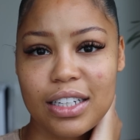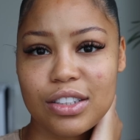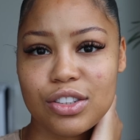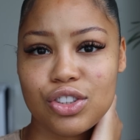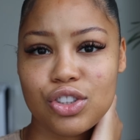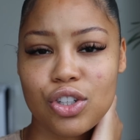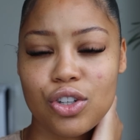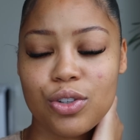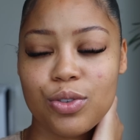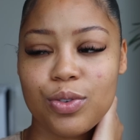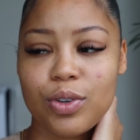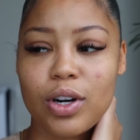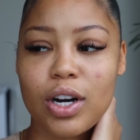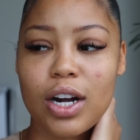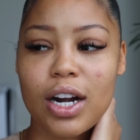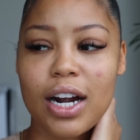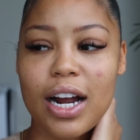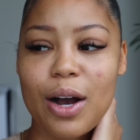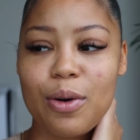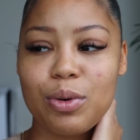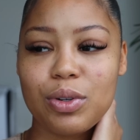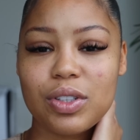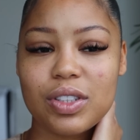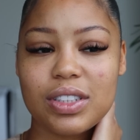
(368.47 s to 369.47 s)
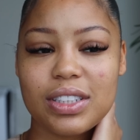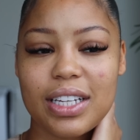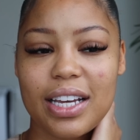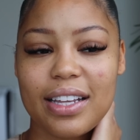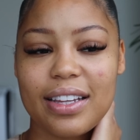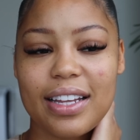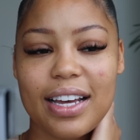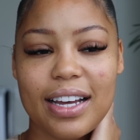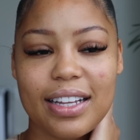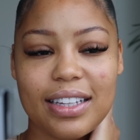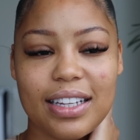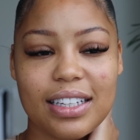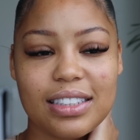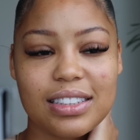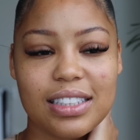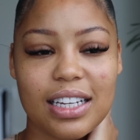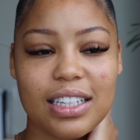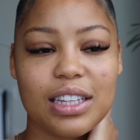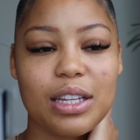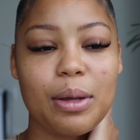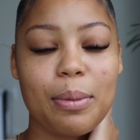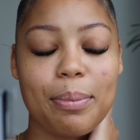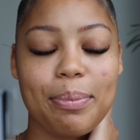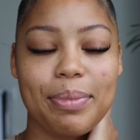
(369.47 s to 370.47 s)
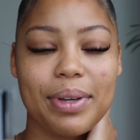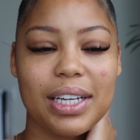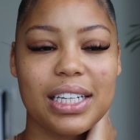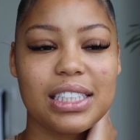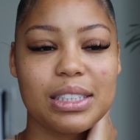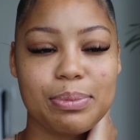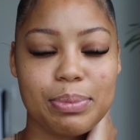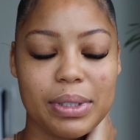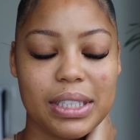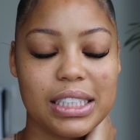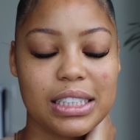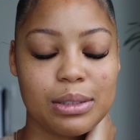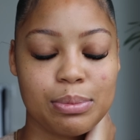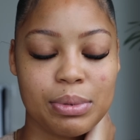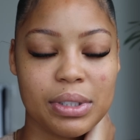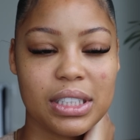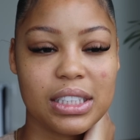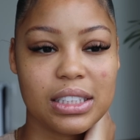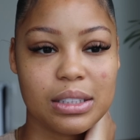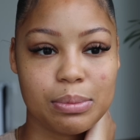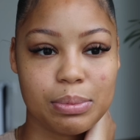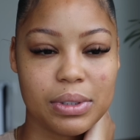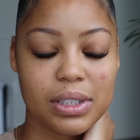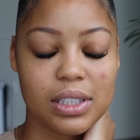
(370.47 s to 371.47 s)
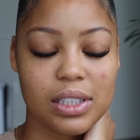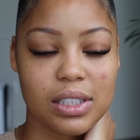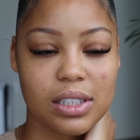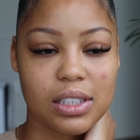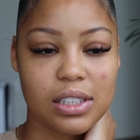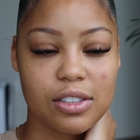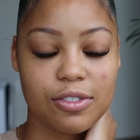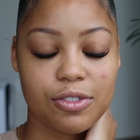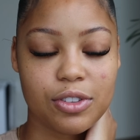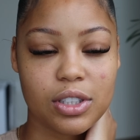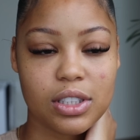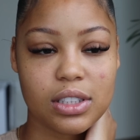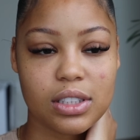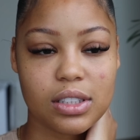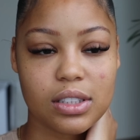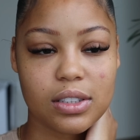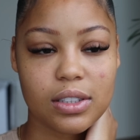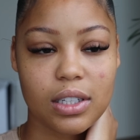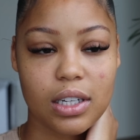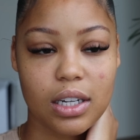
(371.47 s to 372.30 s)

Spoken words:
so far I will say that that's like the biggest difference.